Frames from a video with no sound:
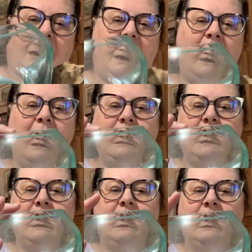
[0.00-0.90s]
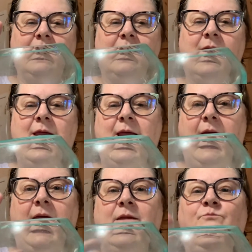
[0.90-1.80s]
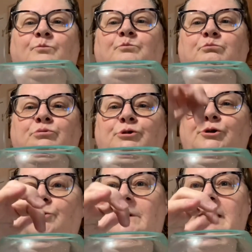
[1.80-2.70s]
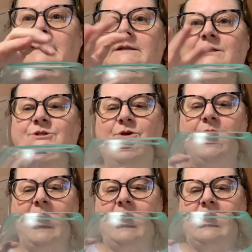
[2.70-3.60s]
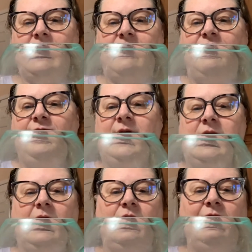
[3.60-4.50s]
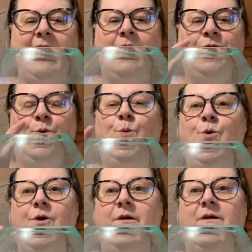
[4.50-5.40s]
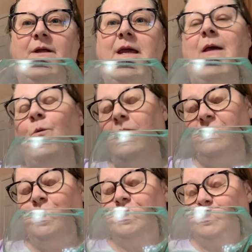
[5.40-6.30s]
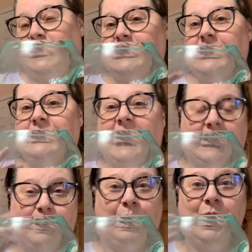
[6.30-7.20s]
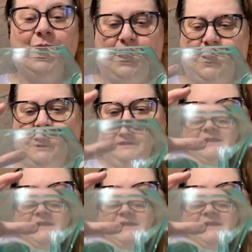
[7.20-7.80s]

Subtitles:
on here, and blew it so that it fit around the wood. Well, of course, when it did that, it burnt the wood.